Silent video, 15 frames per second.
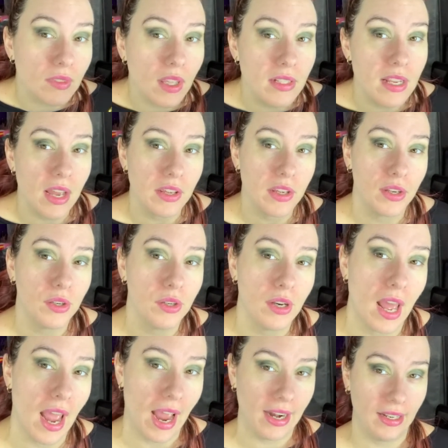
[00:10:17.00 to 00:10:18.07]
Now you could
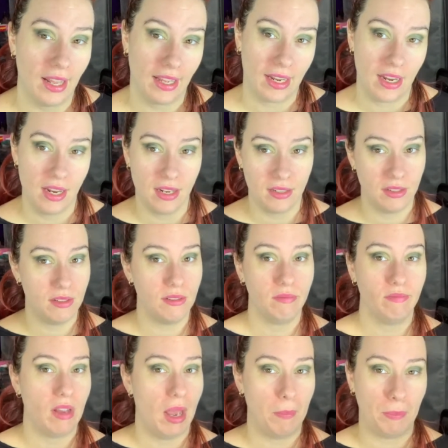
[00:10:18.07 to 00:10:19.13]
add like a
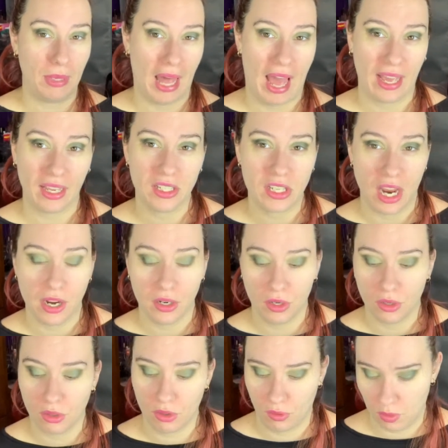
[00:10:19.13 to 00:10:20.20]
black
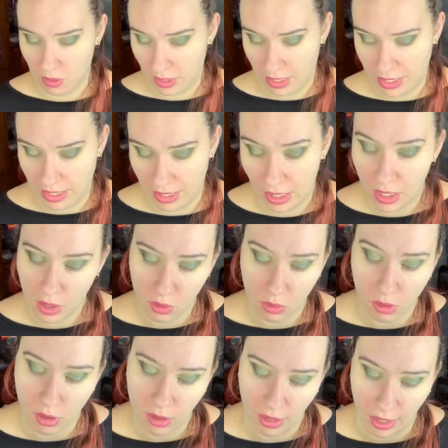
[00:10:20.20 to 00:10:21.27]
shadow here
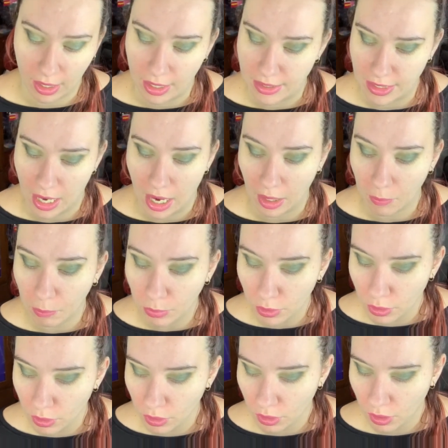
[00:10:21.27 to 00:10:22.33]
or like a dark
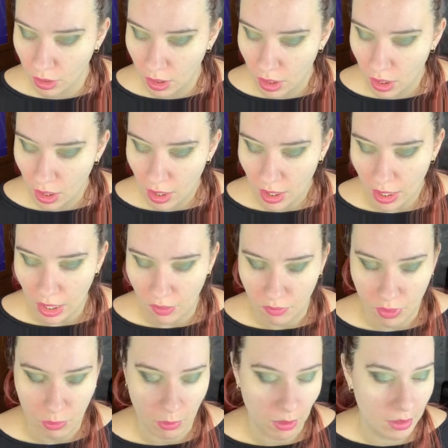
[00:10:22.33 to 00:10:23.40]
blue if
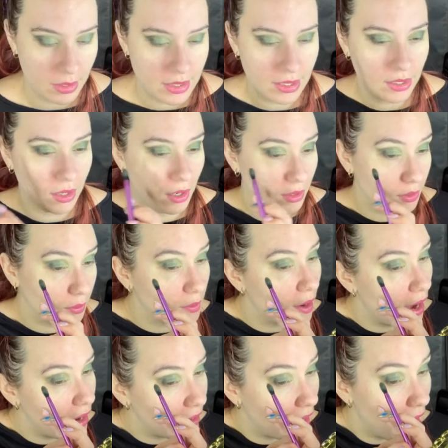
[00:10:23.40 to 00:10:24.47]
you wanted to go through
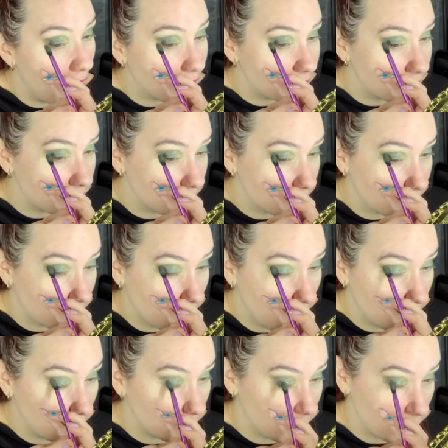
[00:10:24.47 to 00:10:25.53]
and add a
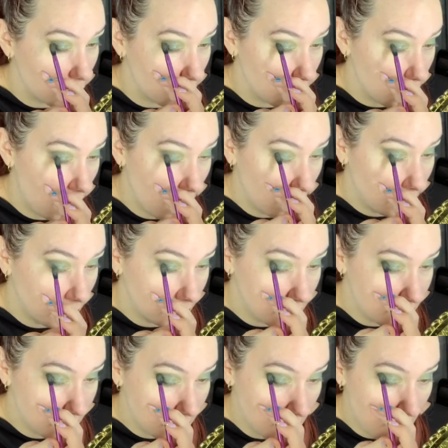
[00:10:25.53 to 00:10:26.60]
little bit more darkness,